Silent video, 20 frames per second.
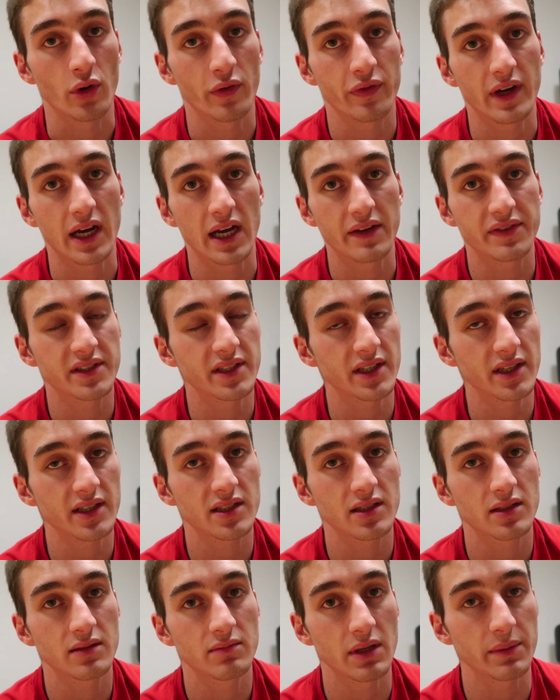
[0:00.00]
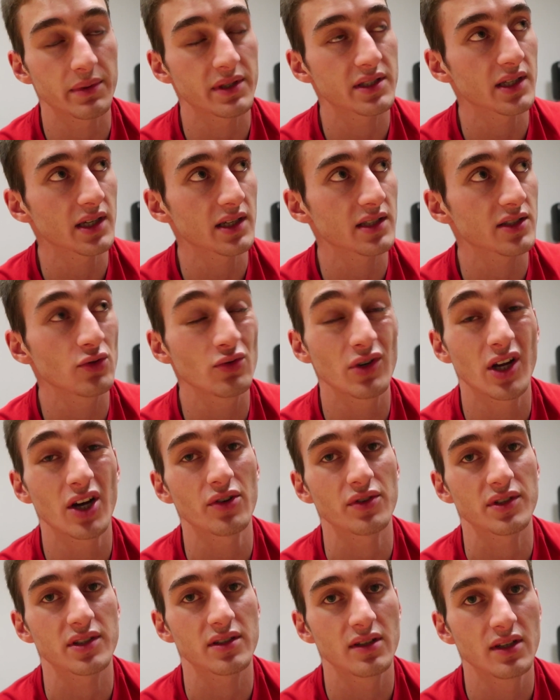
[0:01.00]
5, 6, maybe 6, who
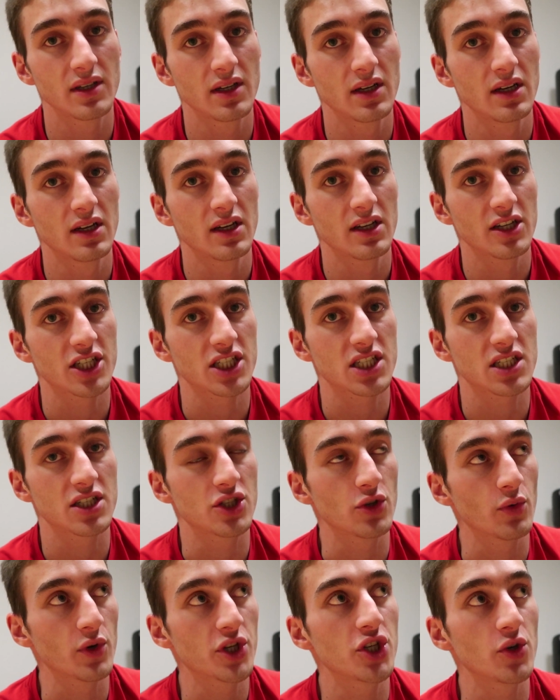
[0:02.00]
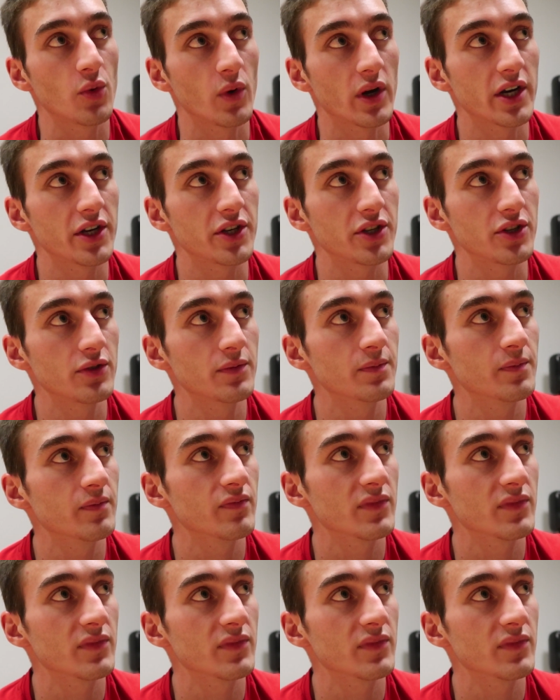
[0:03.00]
knows? Just do what you want to do.